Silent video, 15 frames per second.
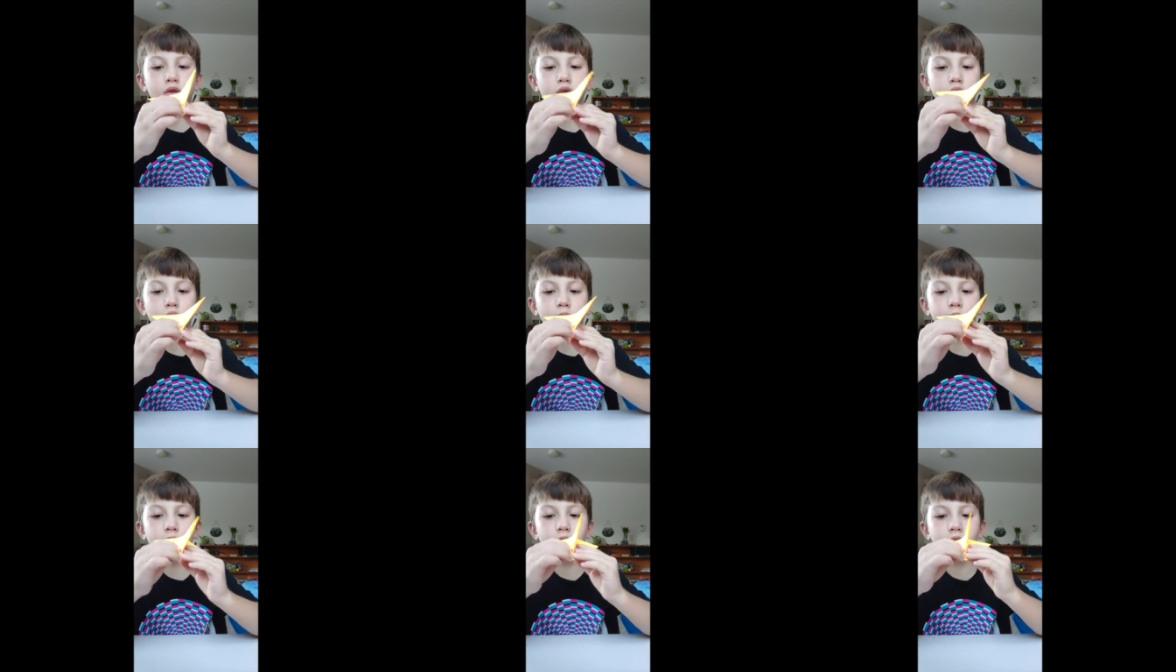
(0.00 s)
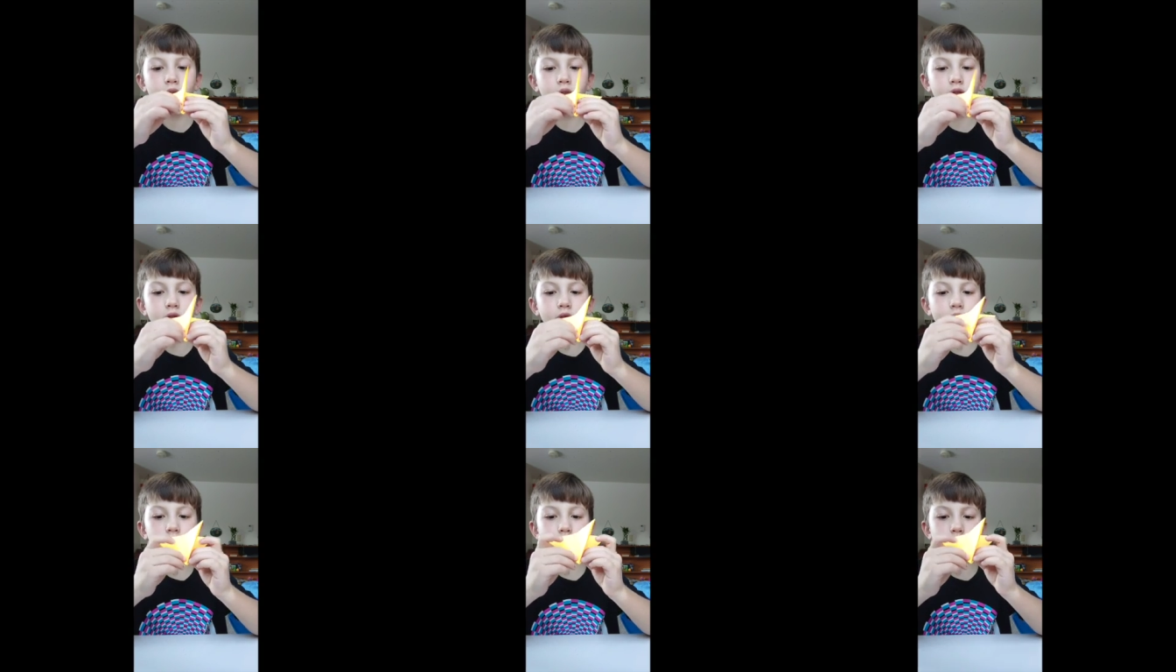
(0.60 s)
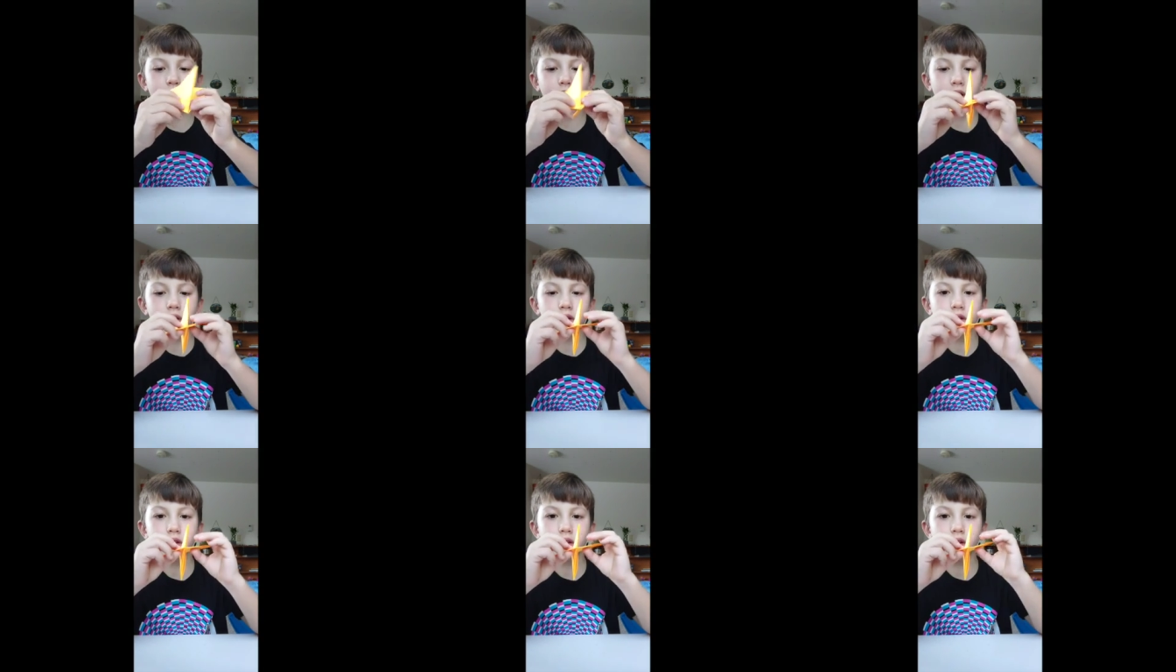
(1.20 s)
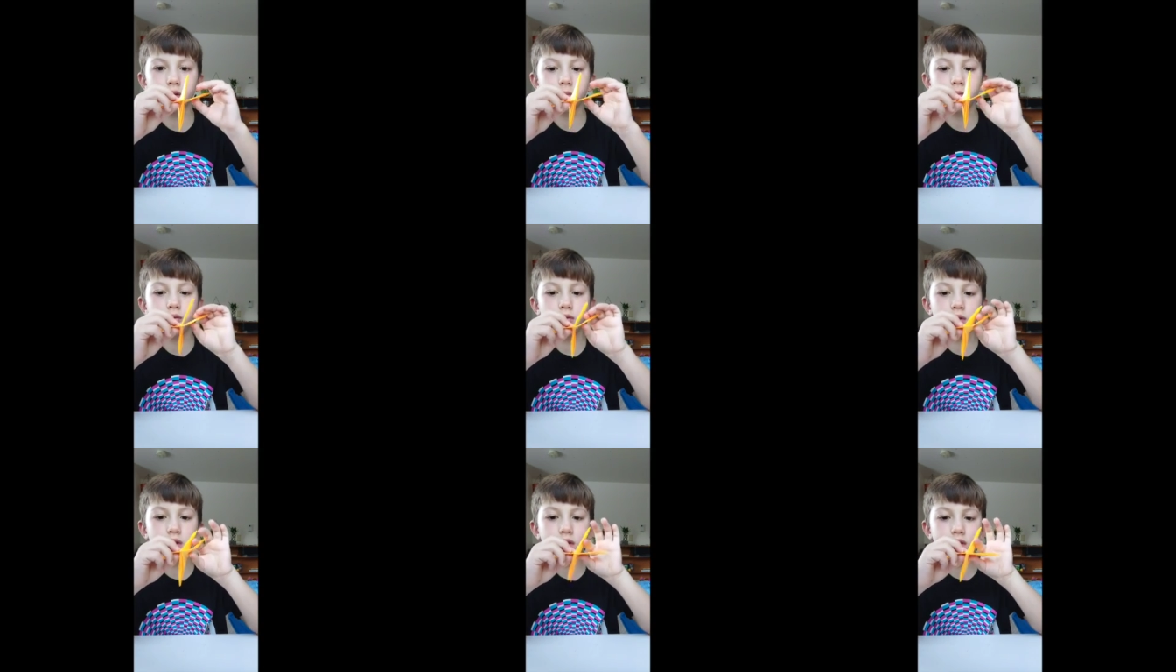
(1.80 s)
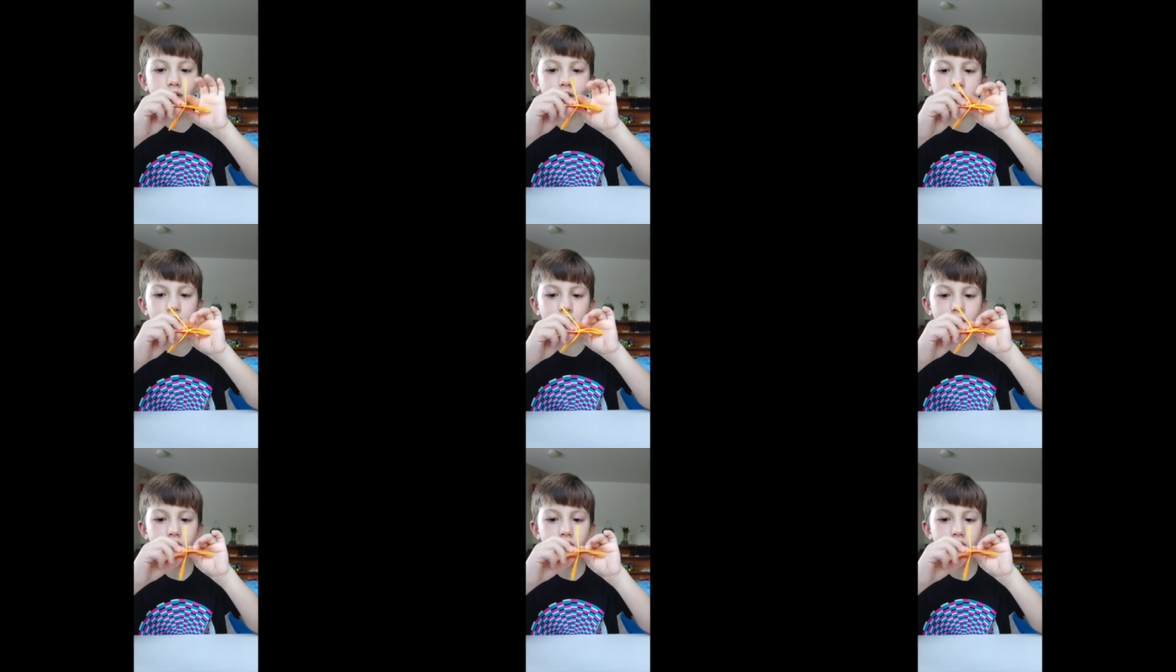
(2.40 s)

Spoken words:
over so that we get a point.